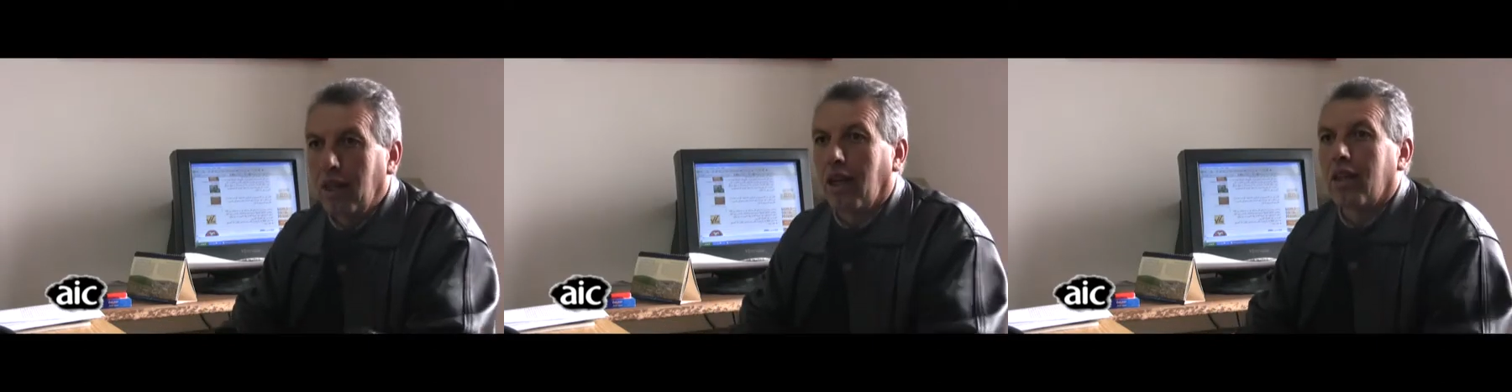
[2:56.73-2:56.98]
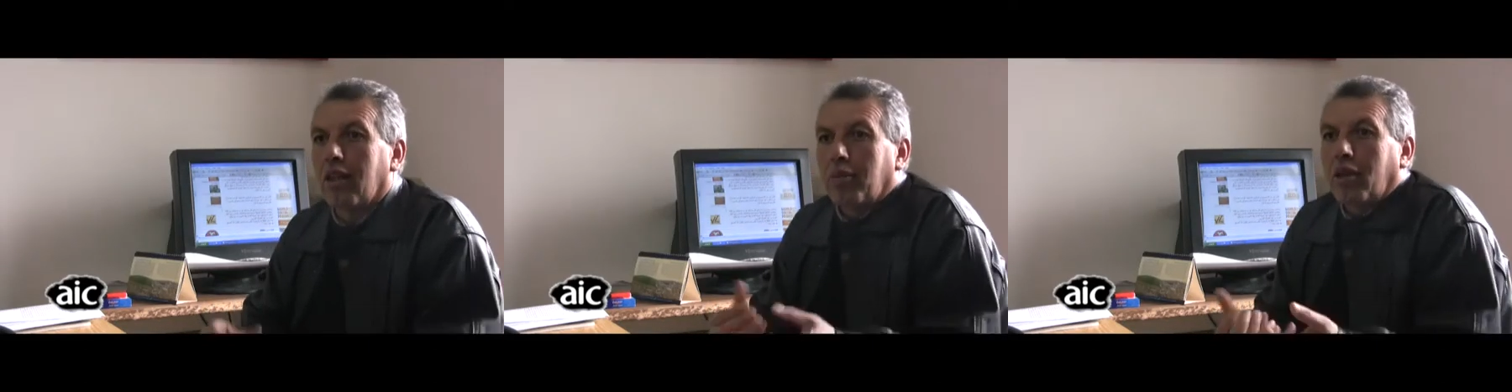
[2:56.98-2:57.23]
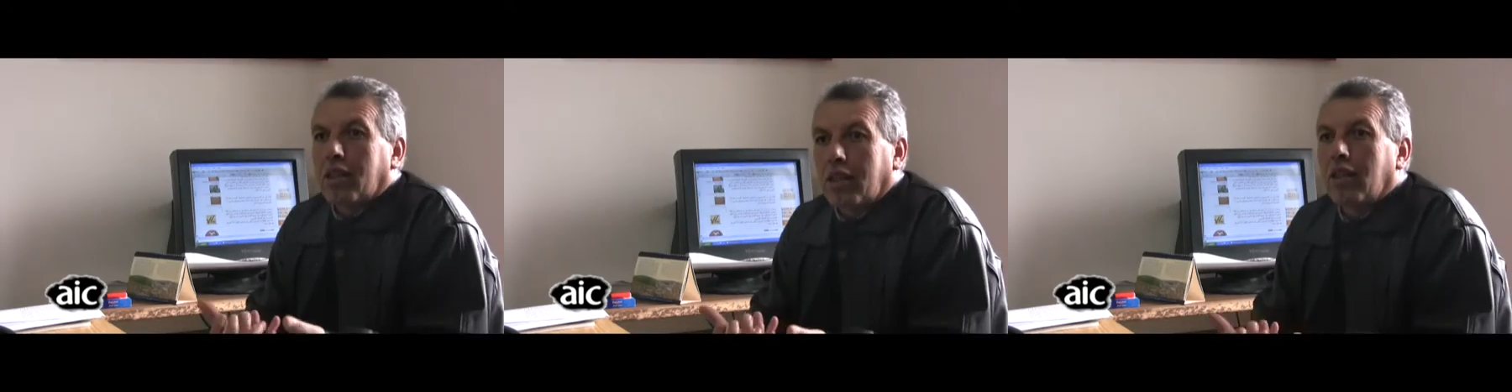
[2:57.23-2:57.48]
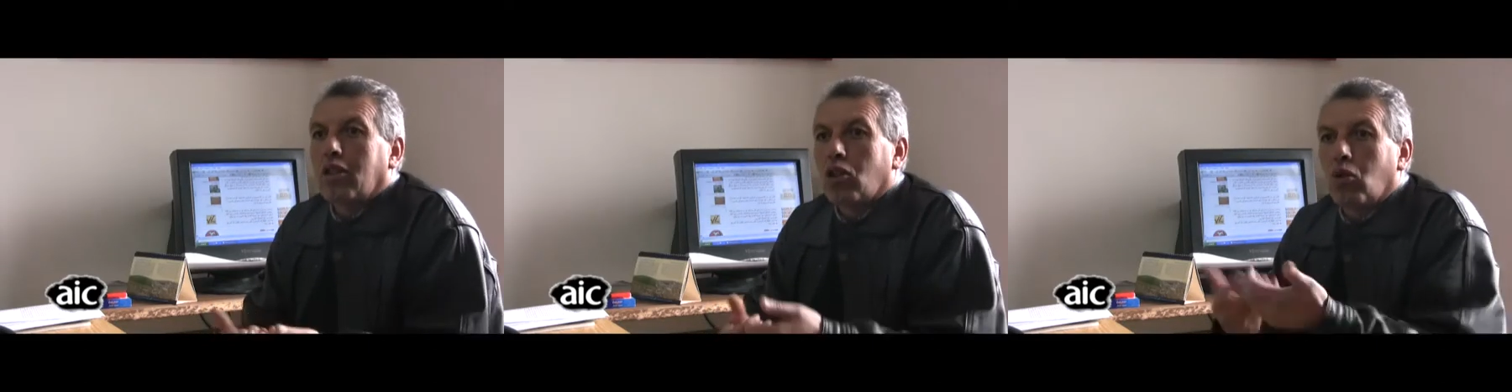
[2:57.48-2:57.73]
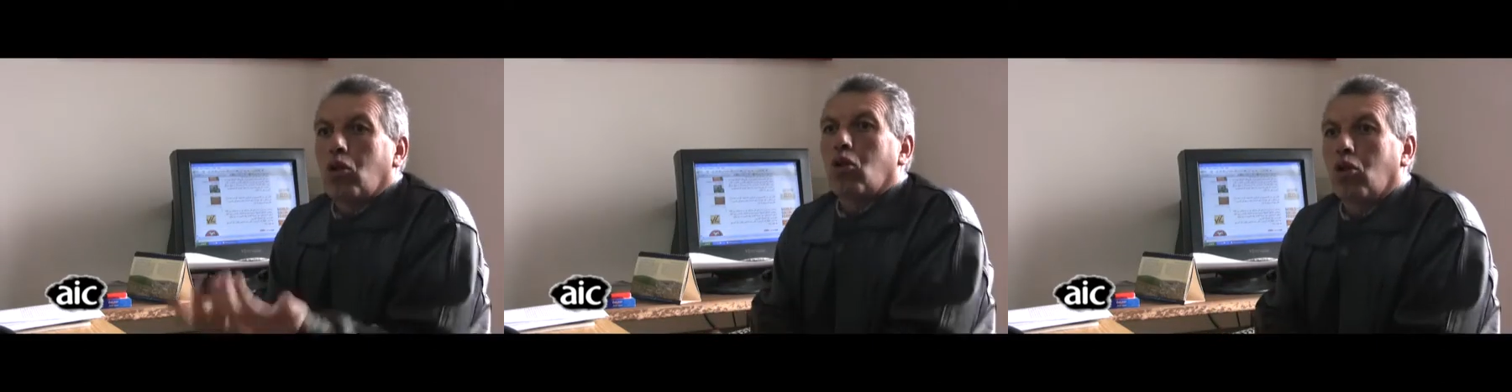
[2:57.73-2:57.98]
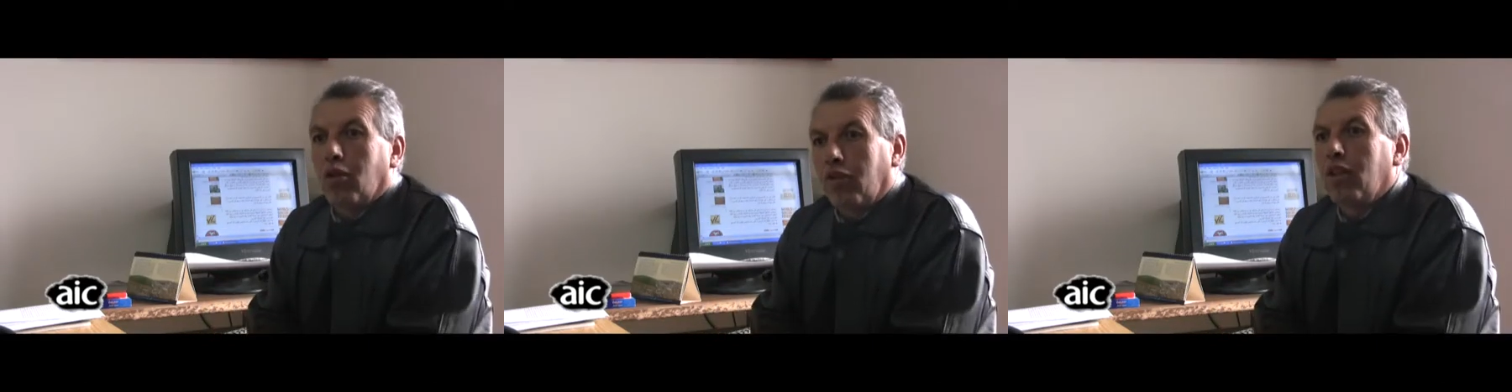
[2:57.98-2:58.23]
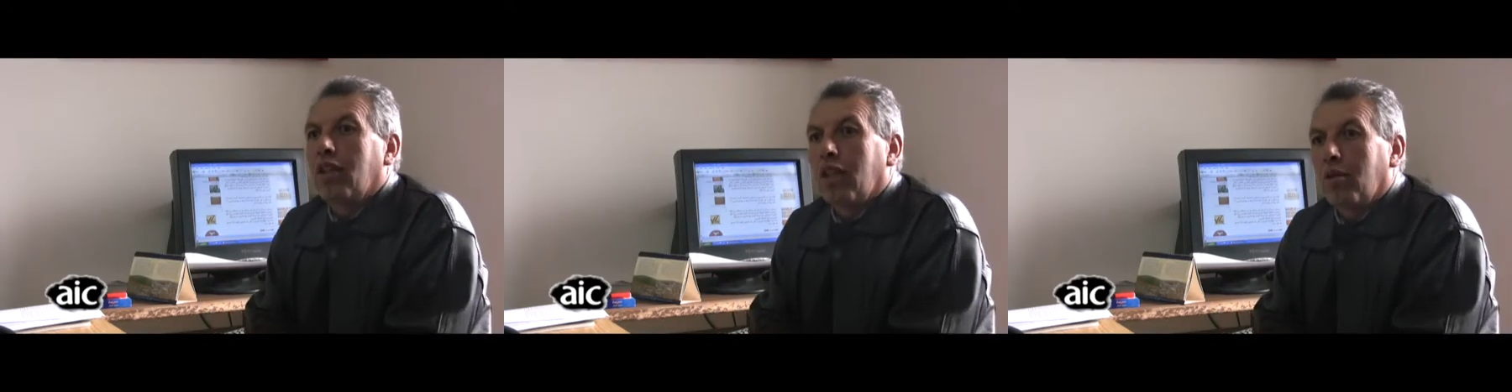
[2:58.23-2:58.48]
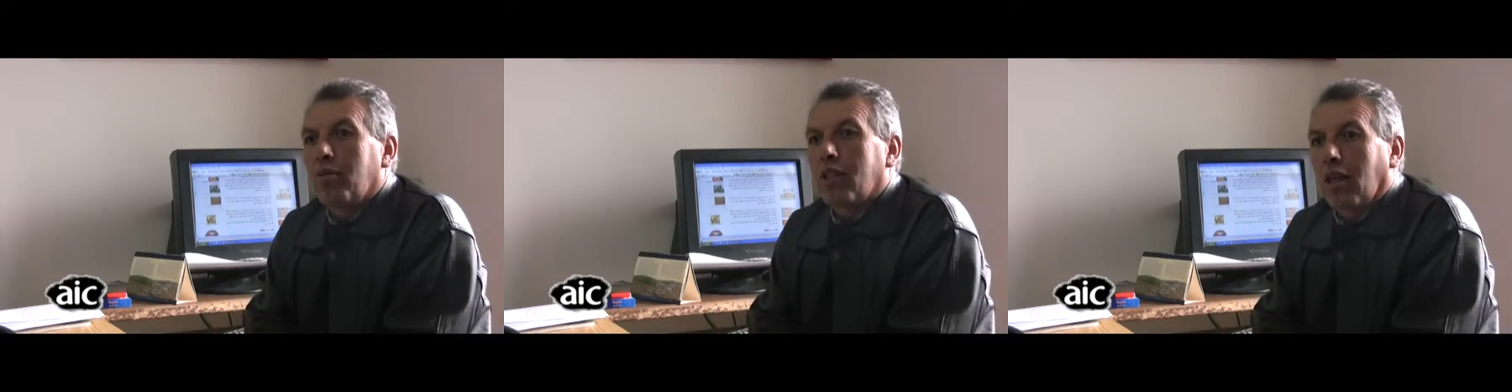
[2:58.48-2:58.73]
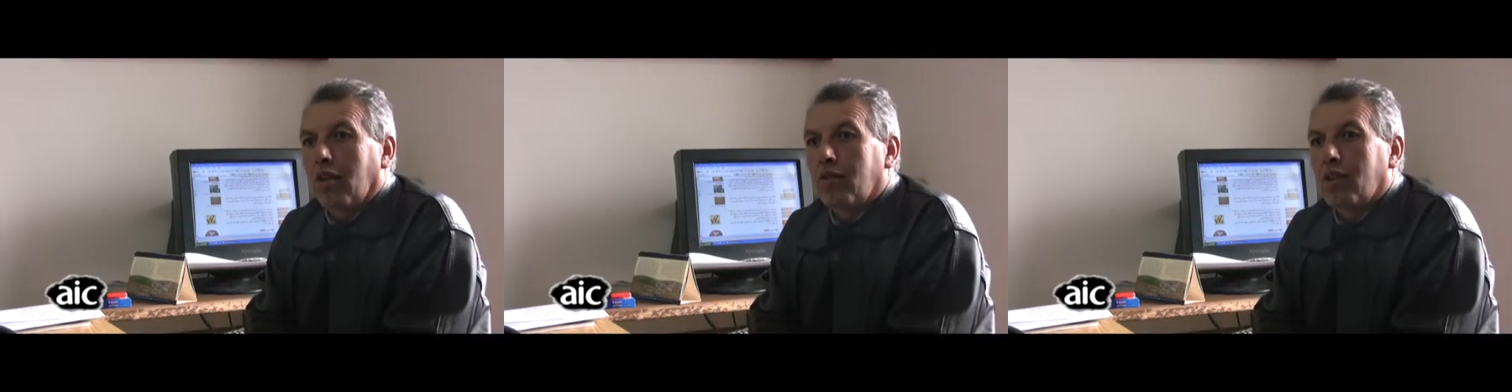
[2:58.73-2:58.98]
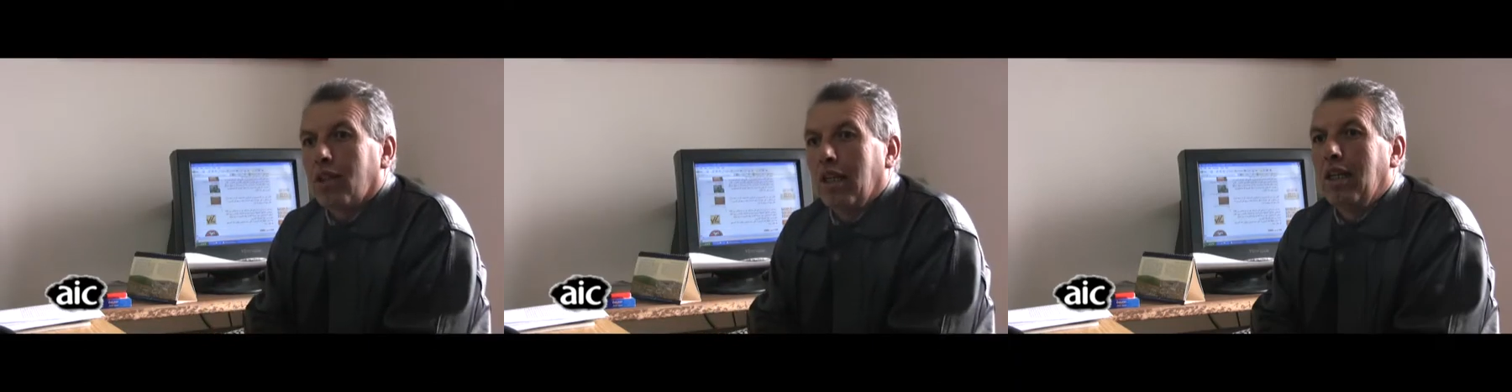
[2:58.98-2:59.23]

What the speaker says: and the Palestinians want to defend themselves,